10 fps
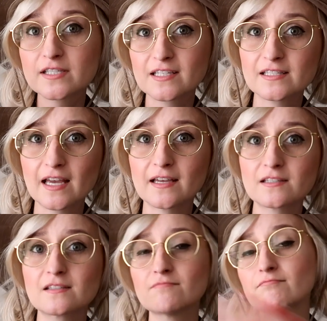
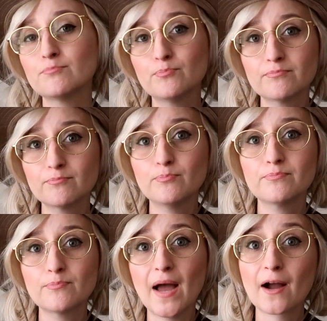success
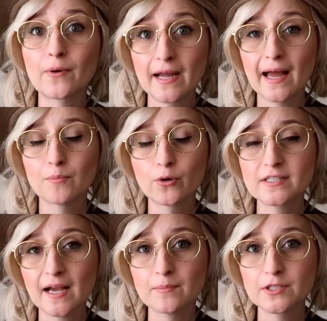back when I had more
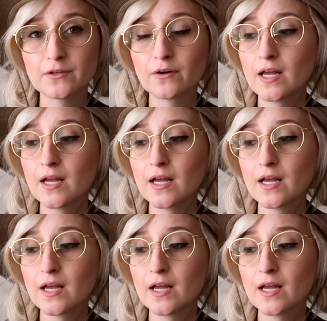time to.